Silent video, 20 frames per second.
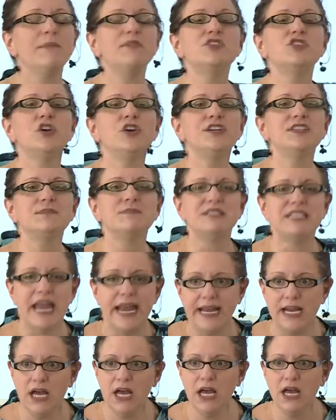I'm going to show you some
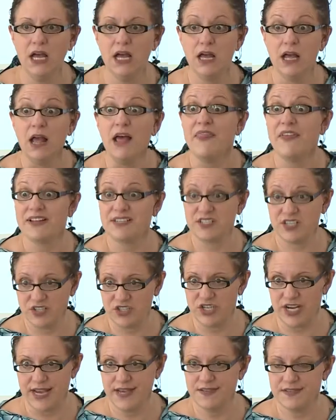data that
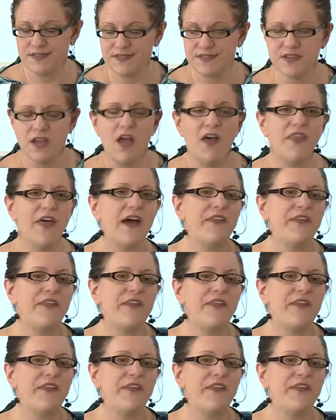suggests